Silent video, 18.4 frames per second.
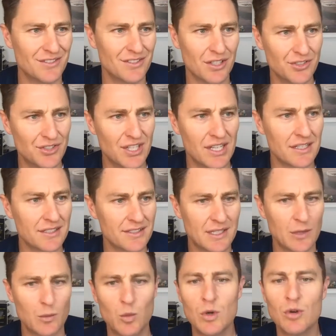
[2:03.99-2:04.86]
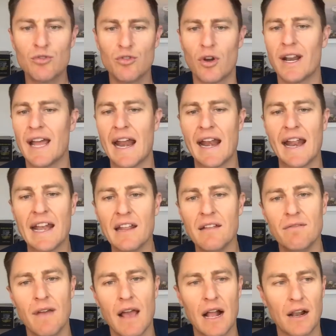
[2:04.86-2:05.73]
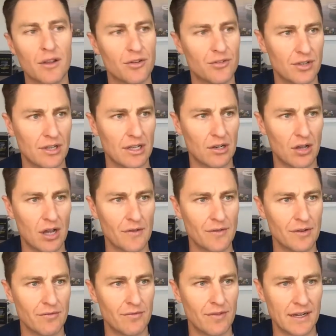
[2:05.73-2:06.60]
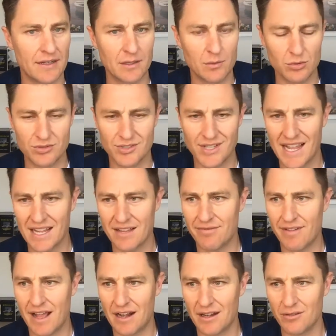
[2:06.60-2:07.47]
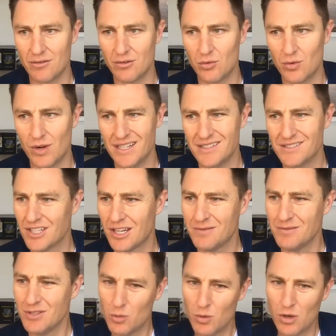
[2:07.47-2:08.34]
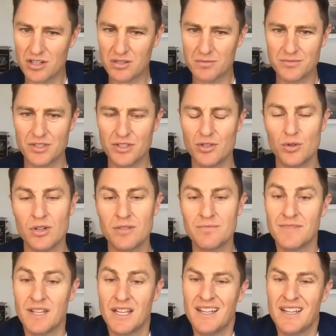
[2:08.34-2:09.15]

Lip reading: So jealousy will not add any value to your life. In fact, it will take value away. So you're welcome to do it.